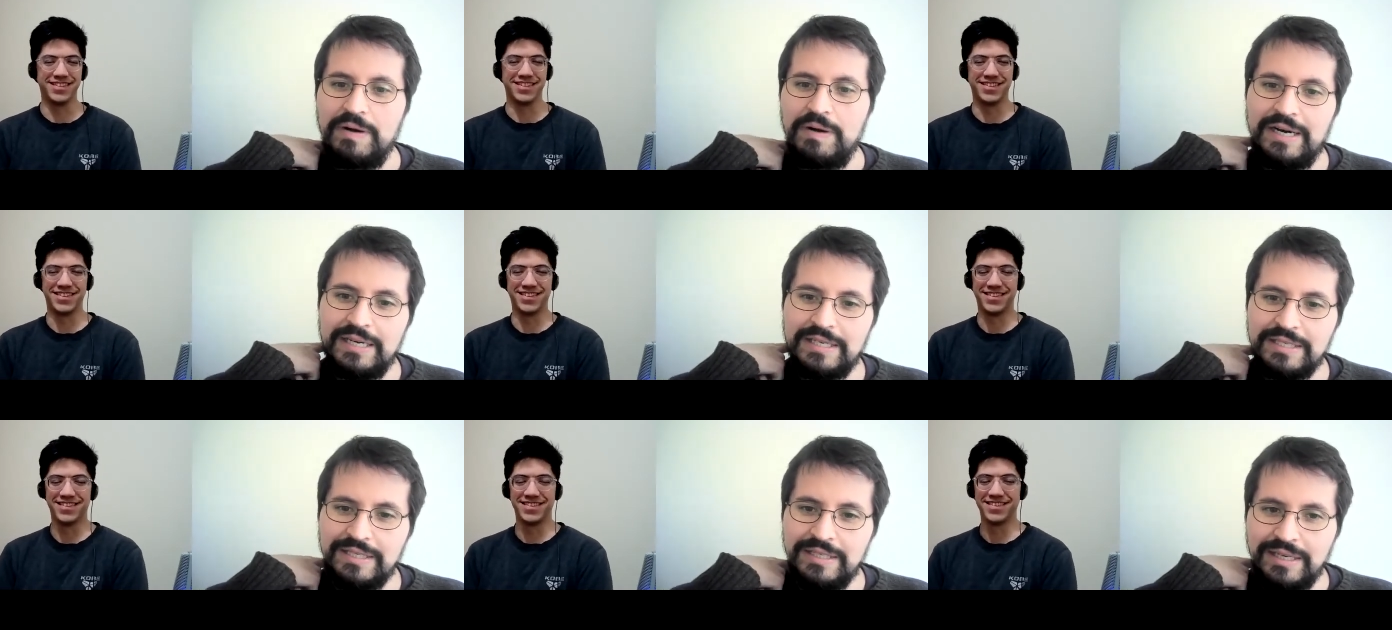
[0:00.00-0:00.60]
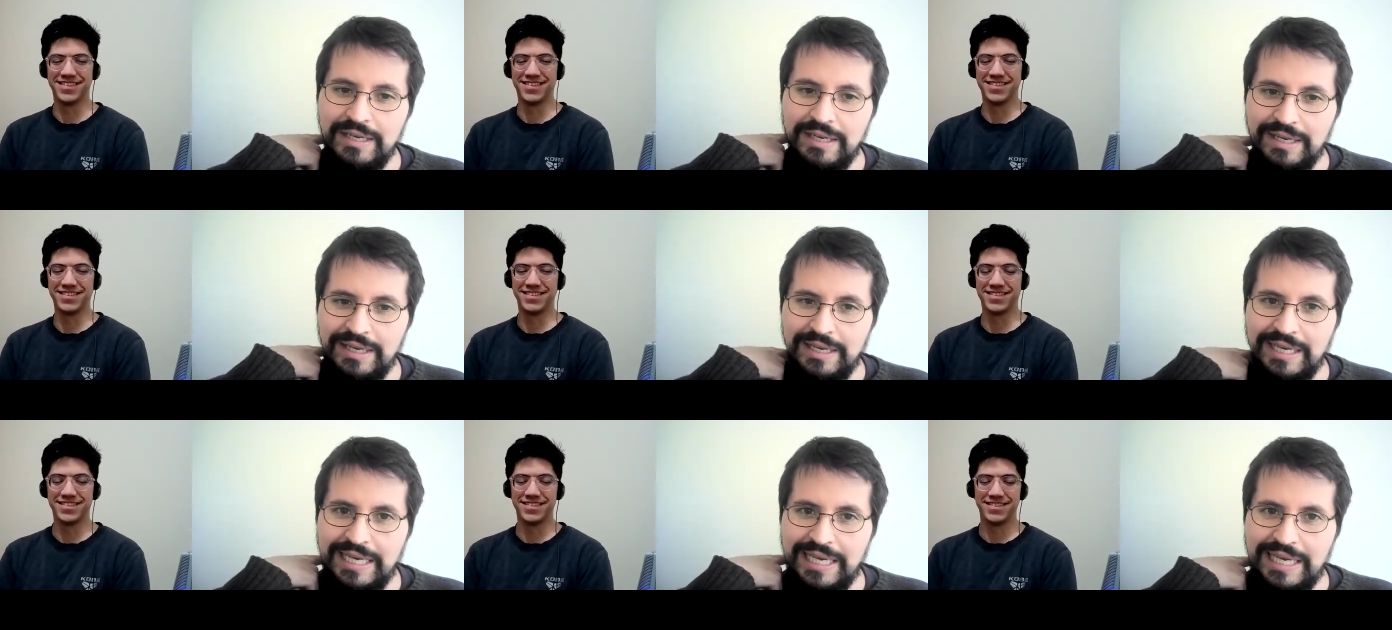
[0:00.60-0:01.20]
Speaker 1: but
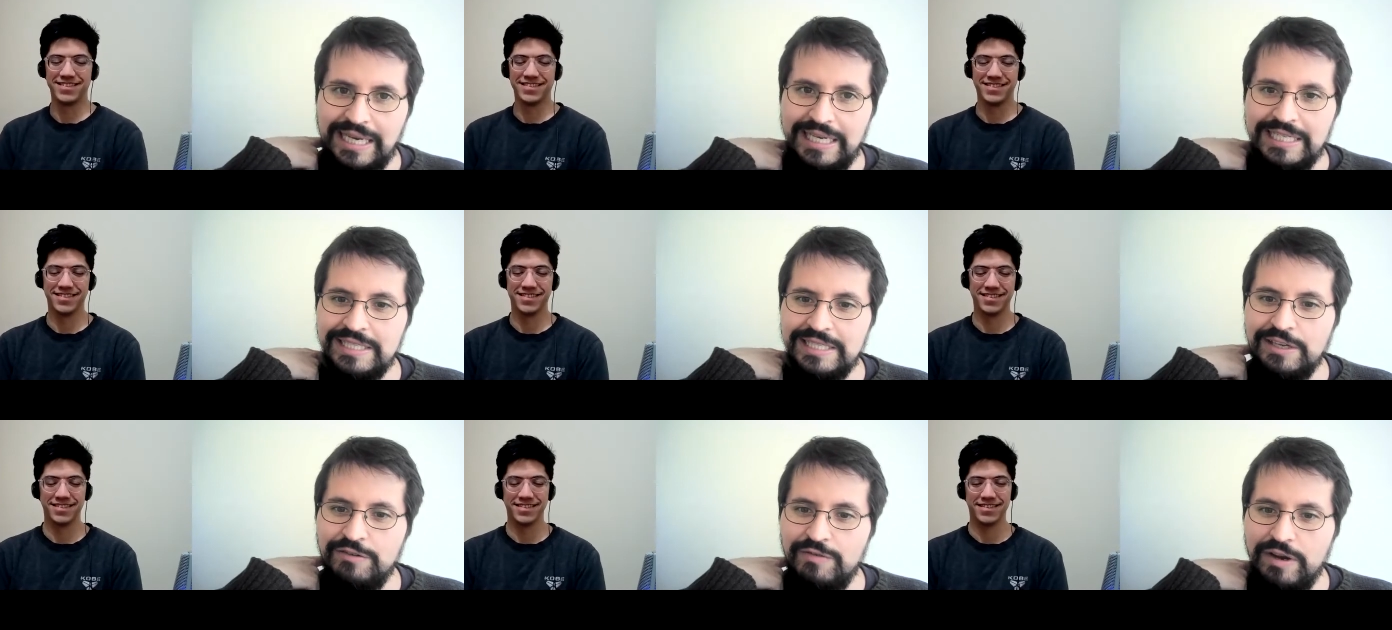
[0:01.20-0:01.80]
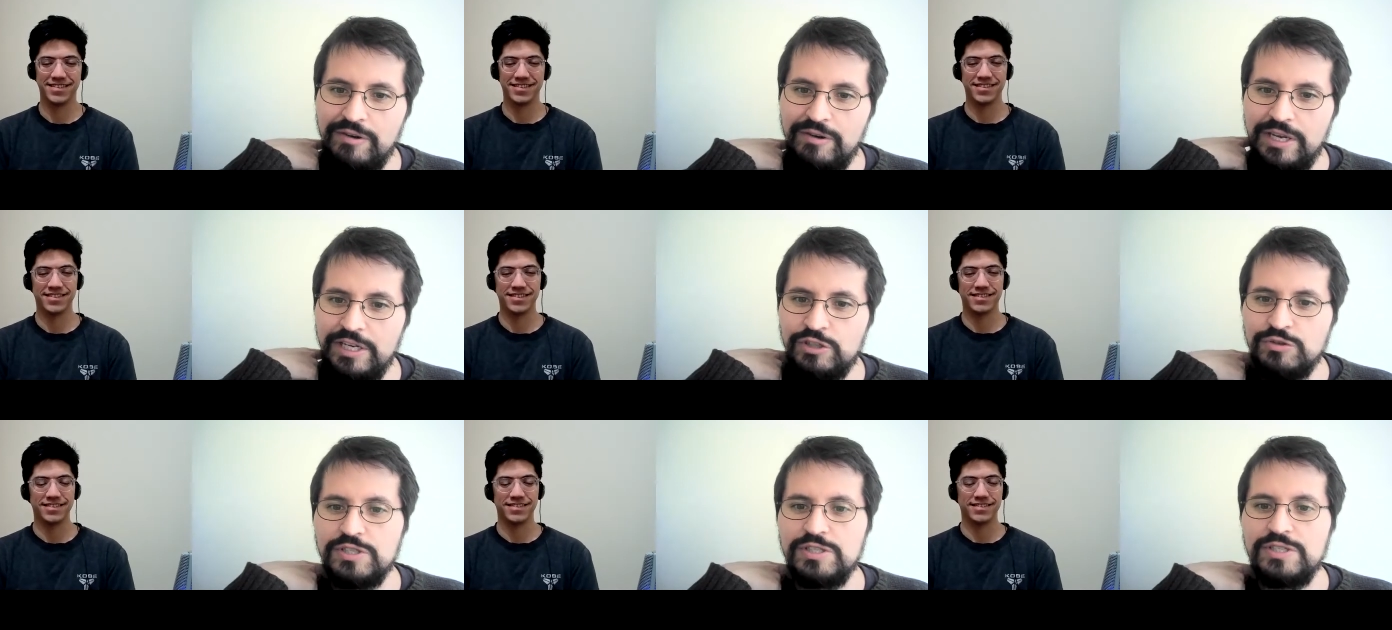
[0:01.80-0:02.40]
it is a very
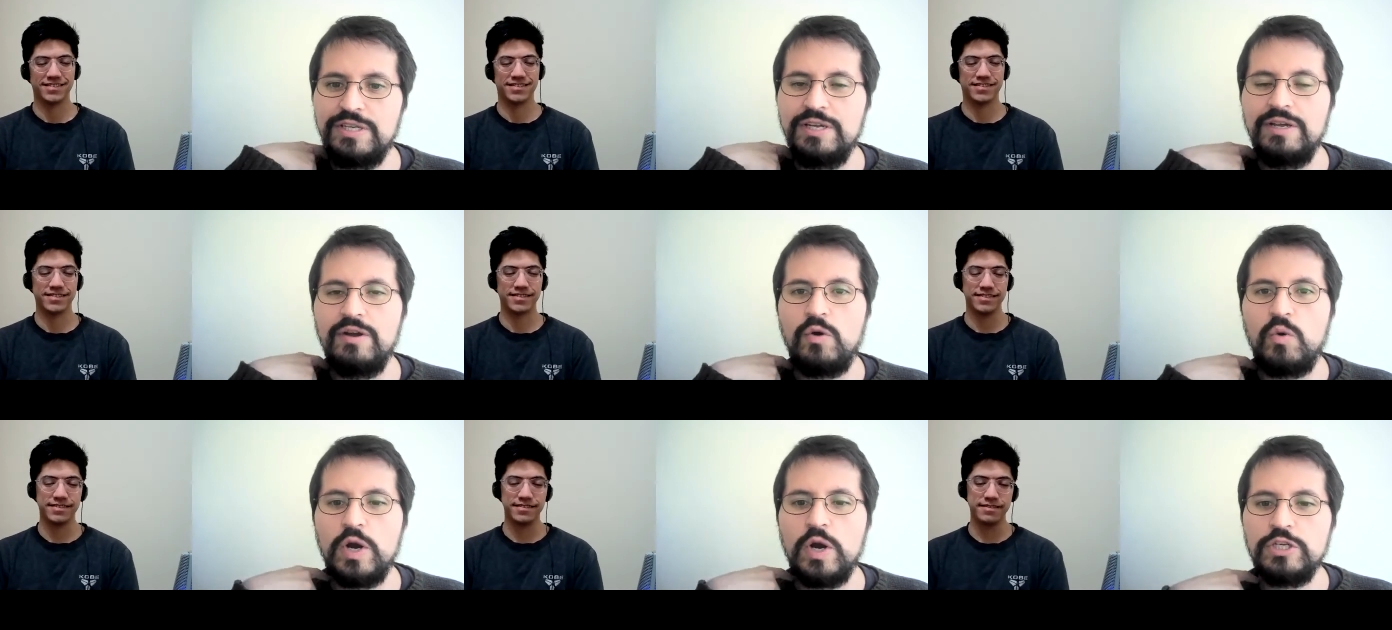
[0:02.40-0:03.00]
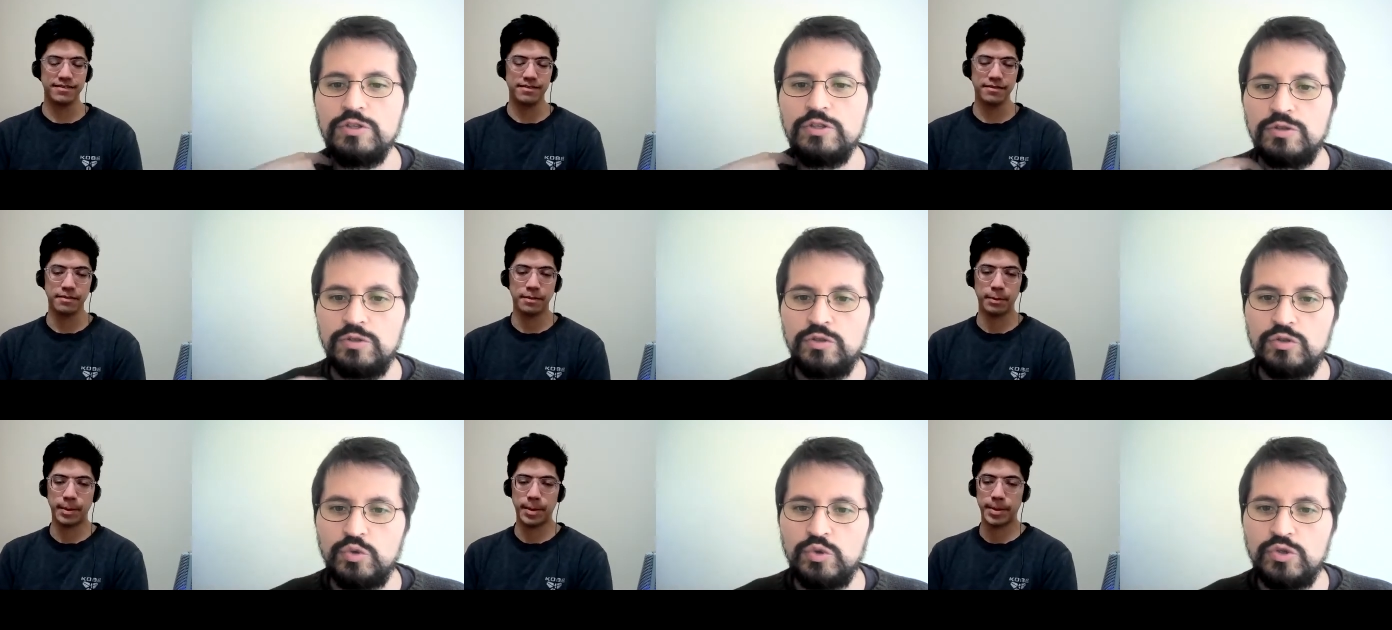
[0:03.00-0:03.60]
interesting
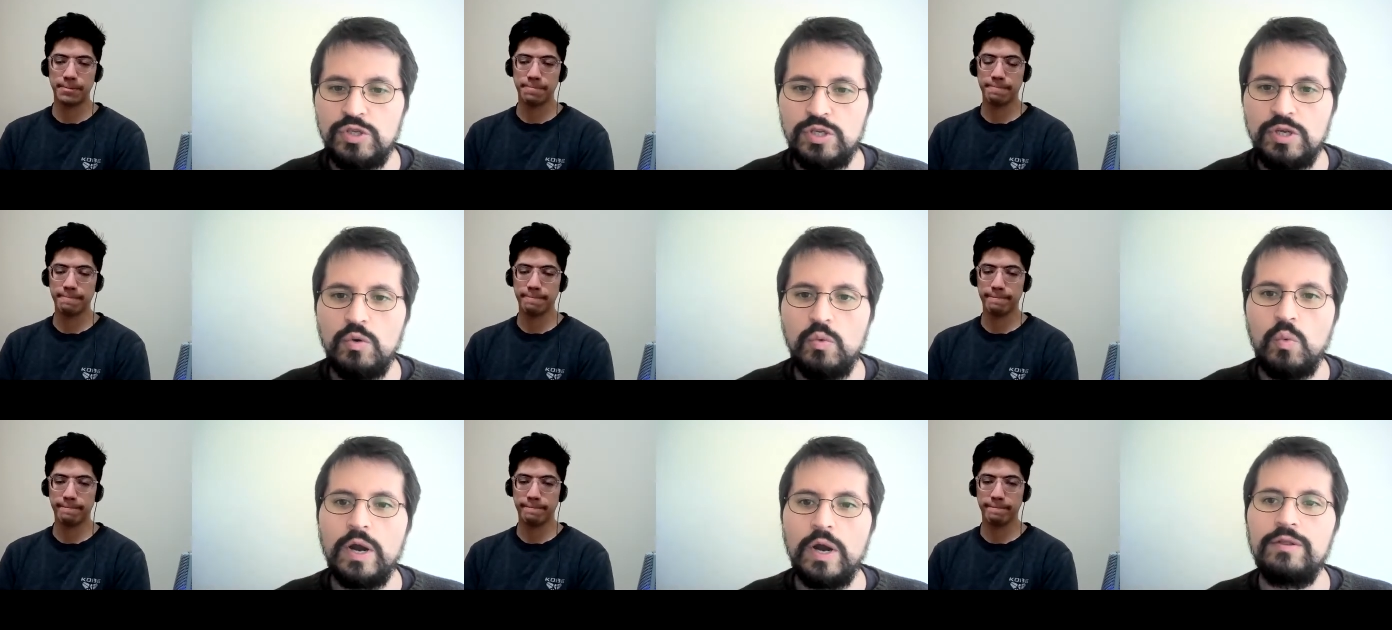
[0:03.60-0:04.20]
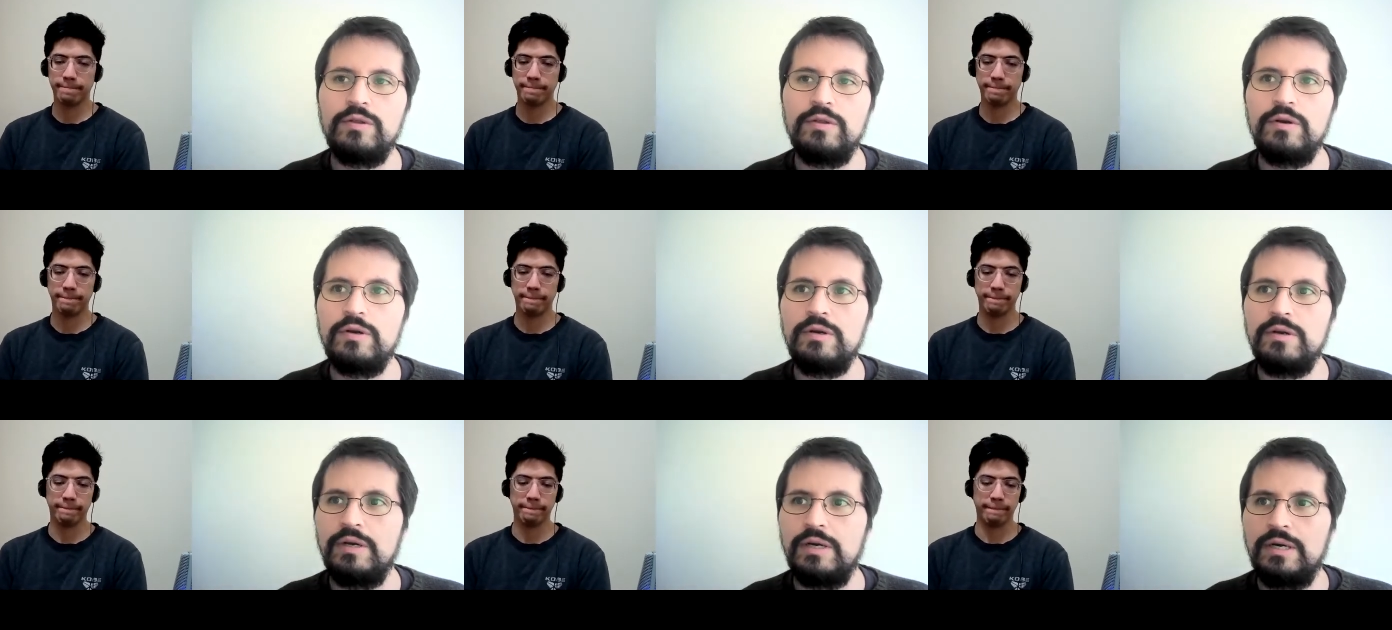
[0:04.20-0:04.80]
question to see
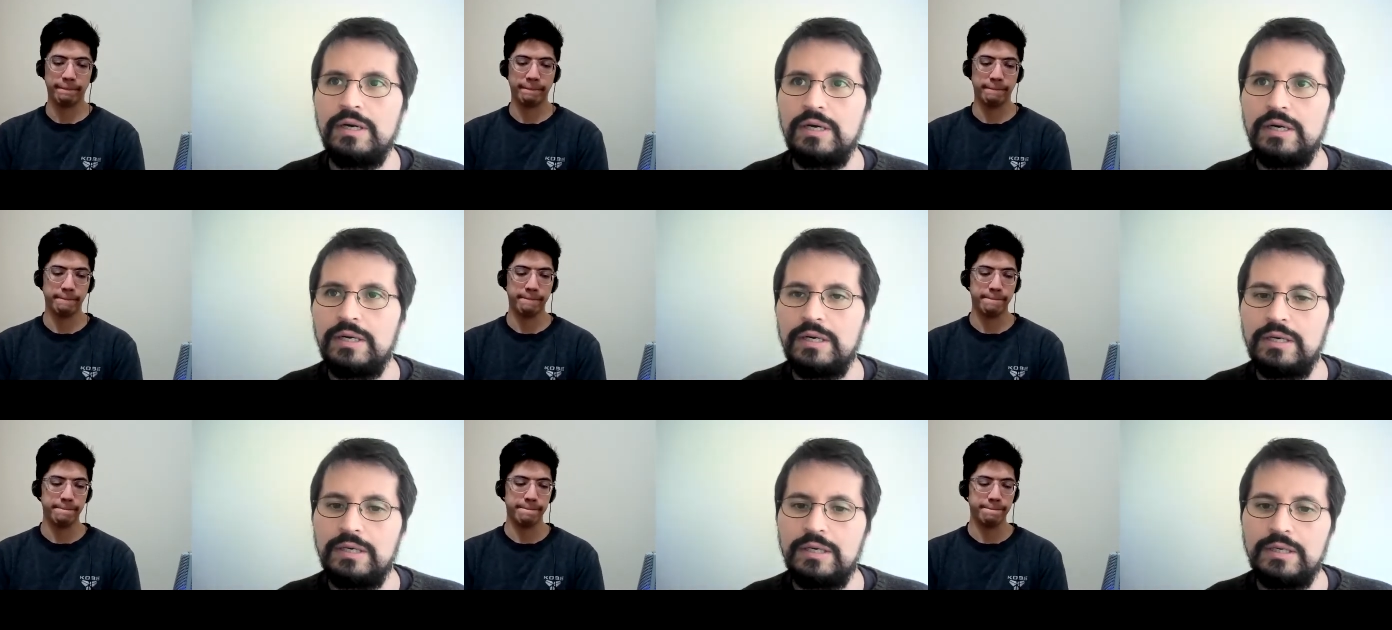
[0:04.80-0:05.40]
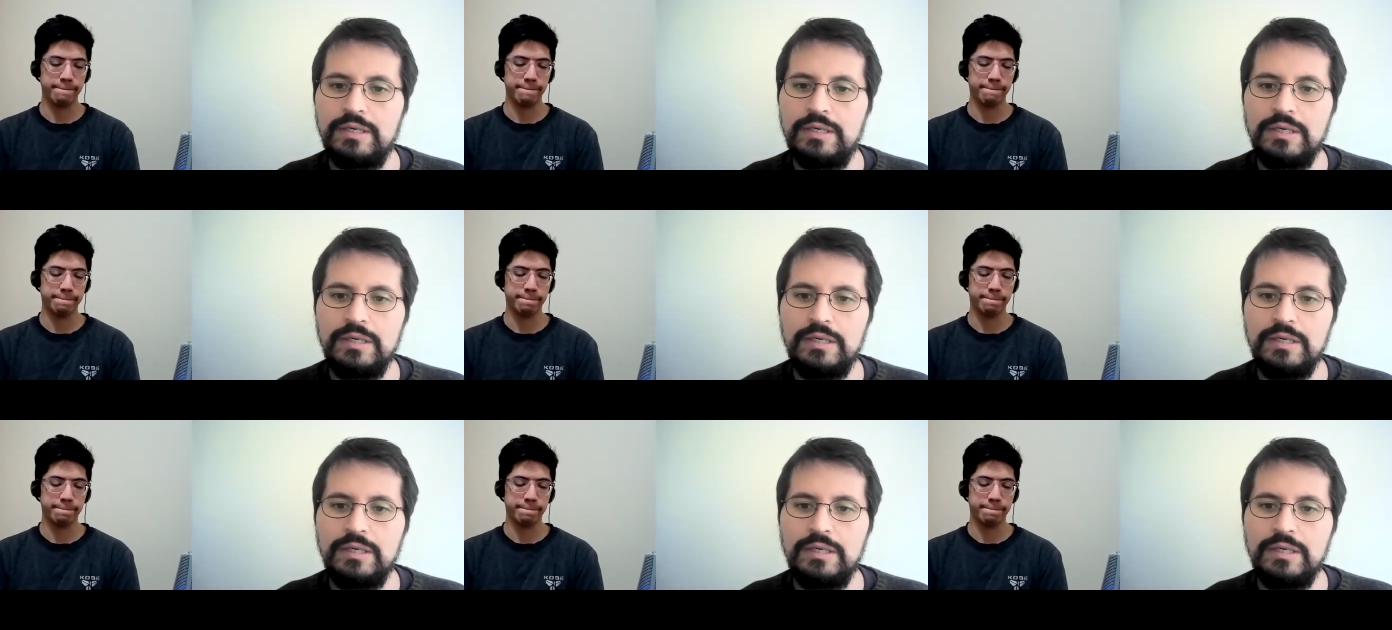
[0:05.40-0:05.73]
whether uh,